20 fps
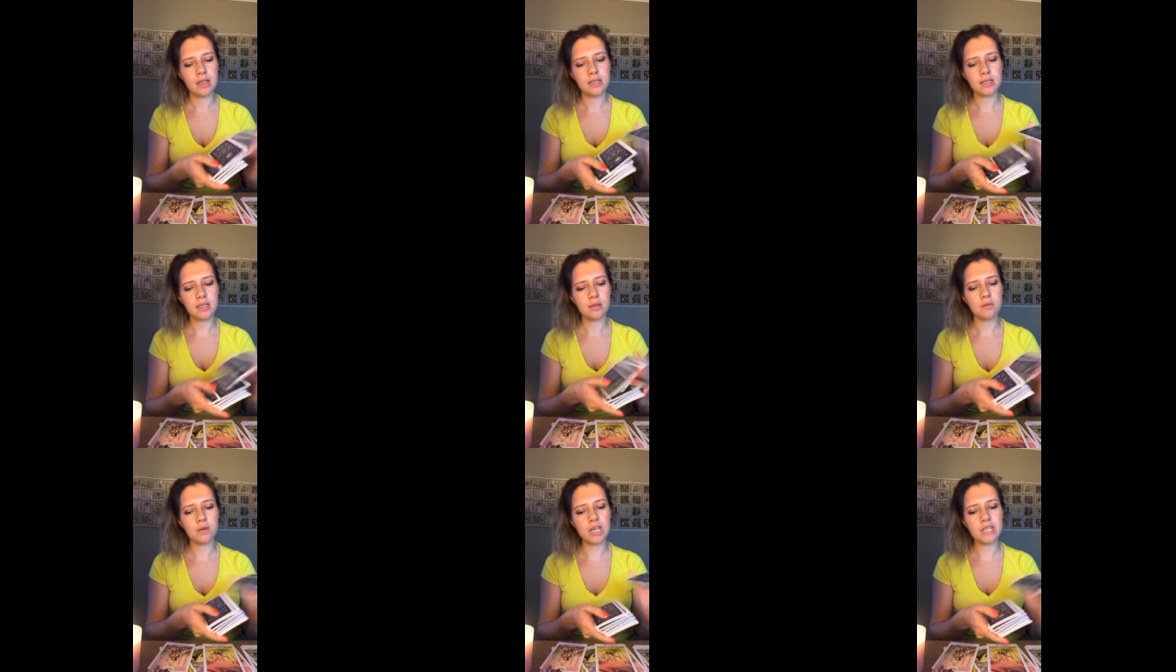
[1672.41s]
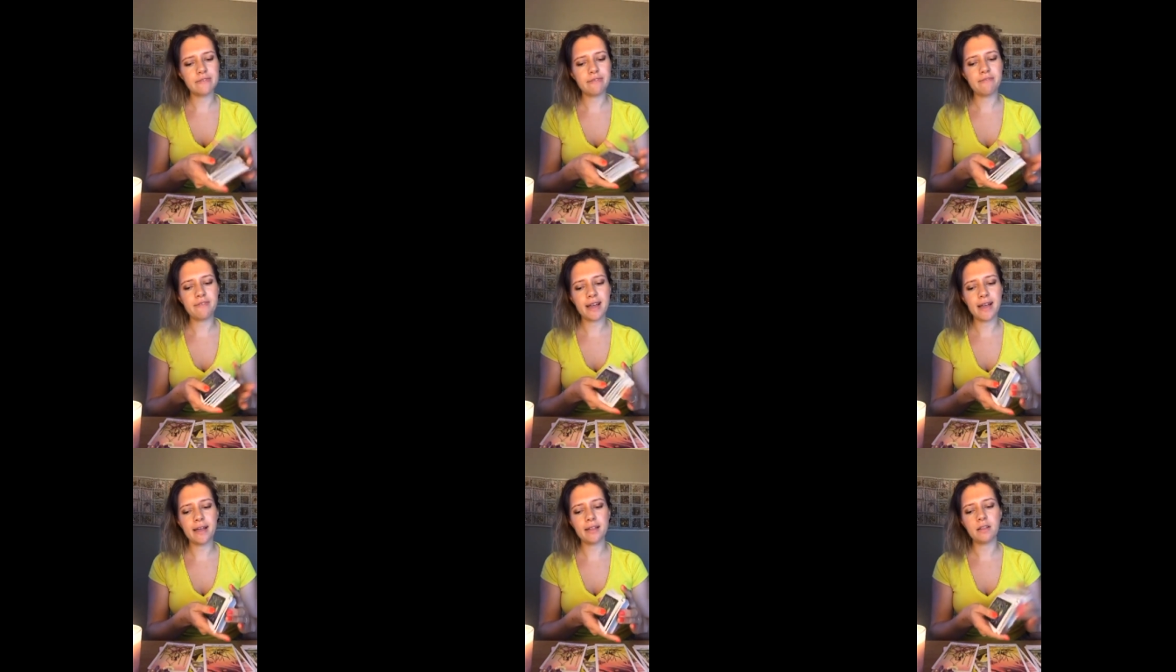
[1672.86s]
So what is the
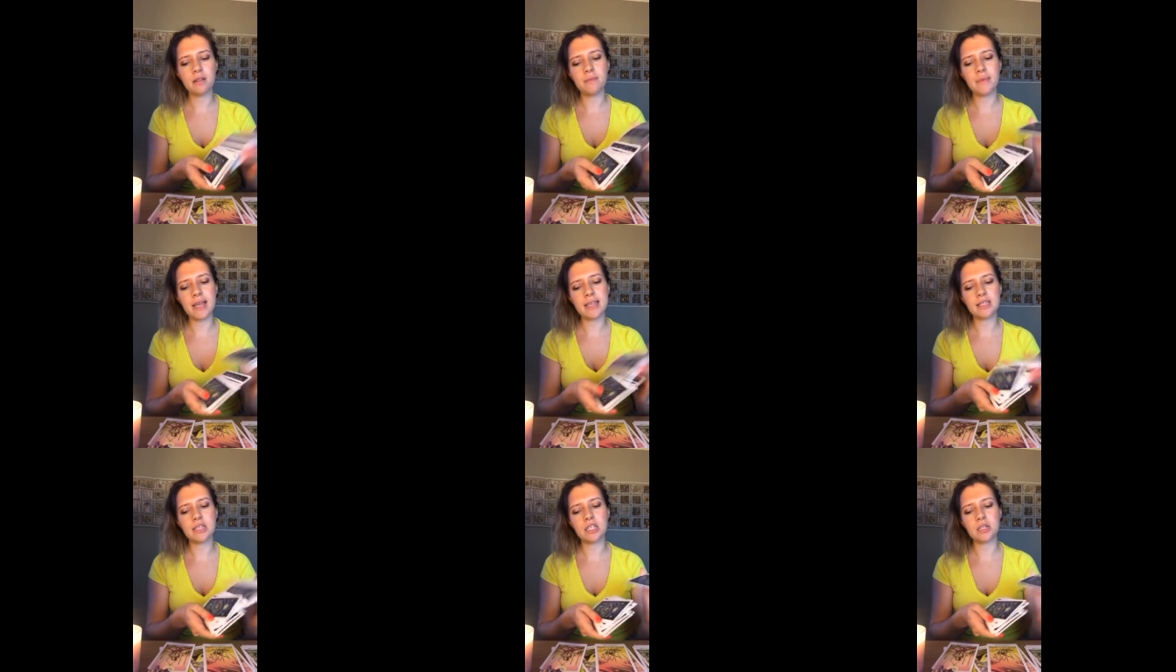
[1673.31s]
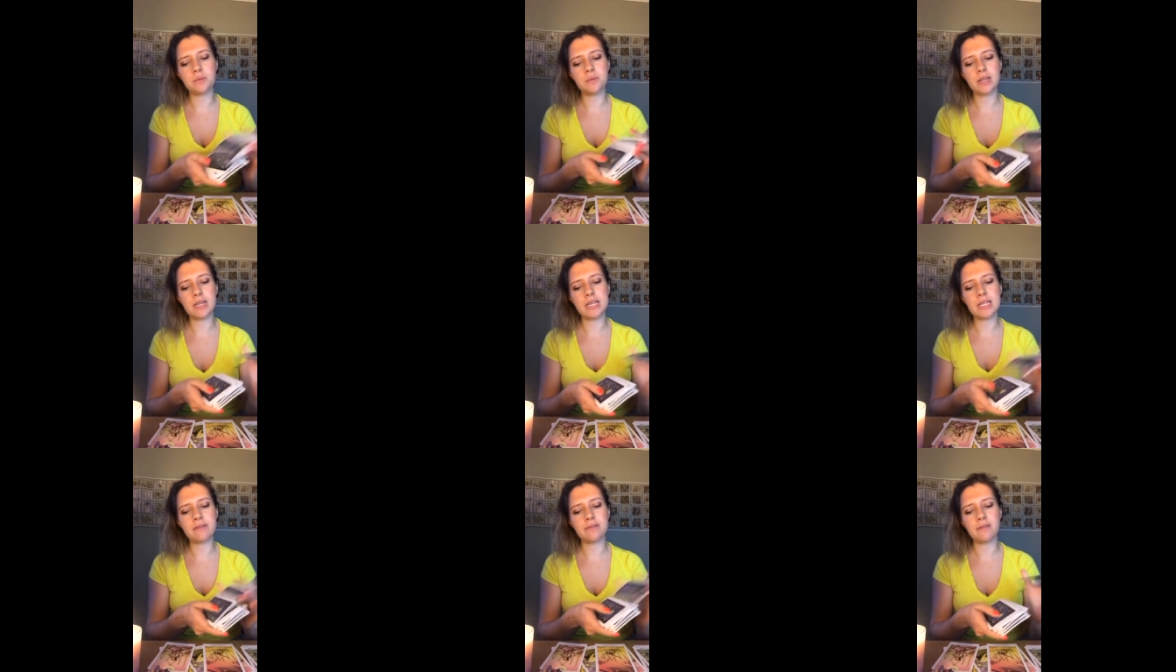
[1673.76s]
final message,
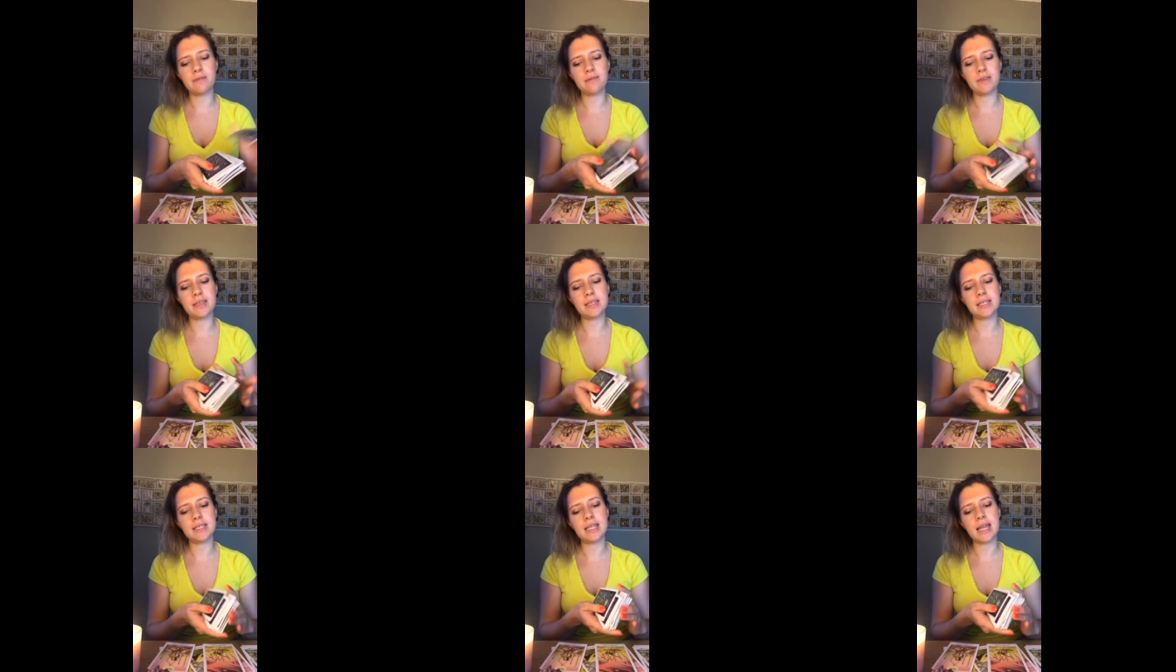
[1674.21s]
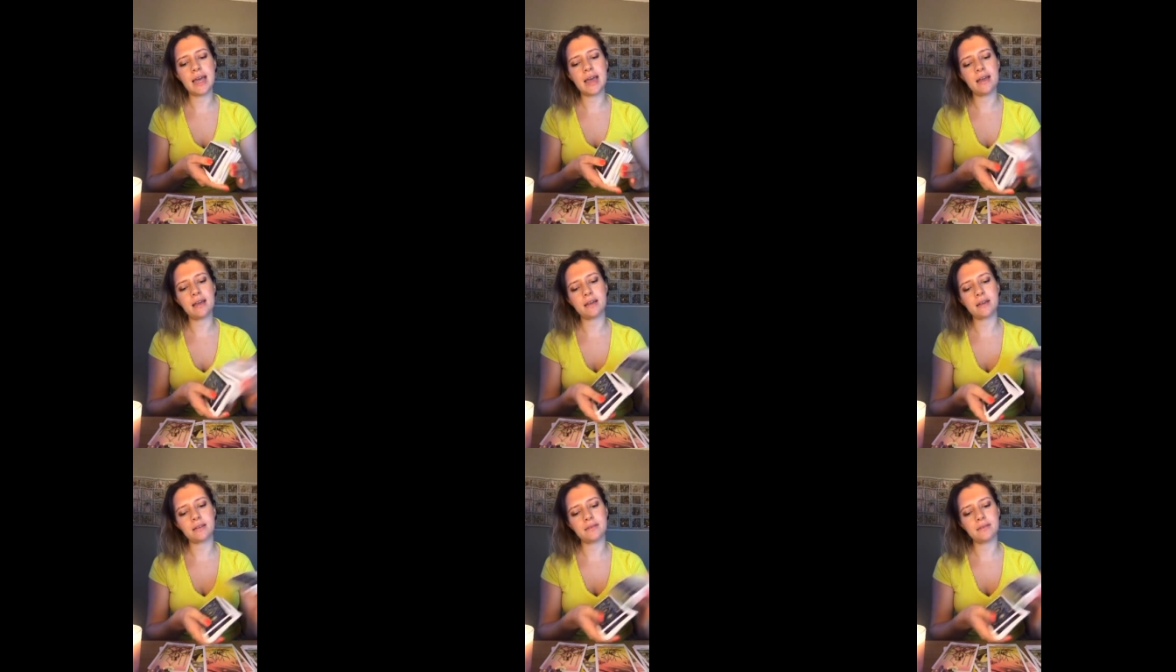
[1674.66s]
please, from this deck?